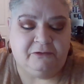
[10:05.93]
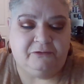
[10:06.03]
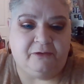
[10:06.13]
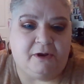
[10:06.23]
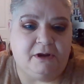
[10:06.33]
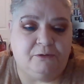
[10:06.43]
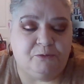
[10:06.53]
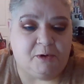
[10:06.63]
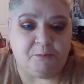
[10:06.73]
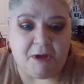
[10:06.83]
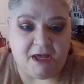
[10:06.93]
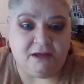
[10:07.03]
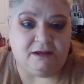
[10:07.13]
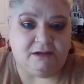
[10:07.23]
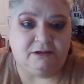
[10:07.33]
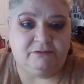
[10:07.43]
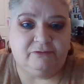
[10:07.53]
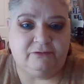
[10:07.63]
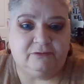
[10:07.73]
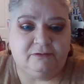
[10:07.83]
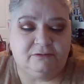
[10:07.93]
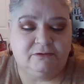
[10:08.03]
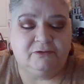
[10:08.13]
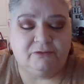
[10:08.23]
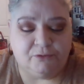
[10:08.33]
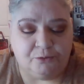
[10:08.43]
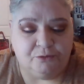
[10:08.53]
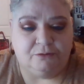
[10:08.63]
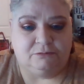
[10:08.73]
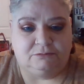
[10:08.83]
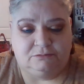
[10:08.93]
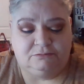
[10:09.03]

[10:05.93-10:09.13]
sending one of my kids to school.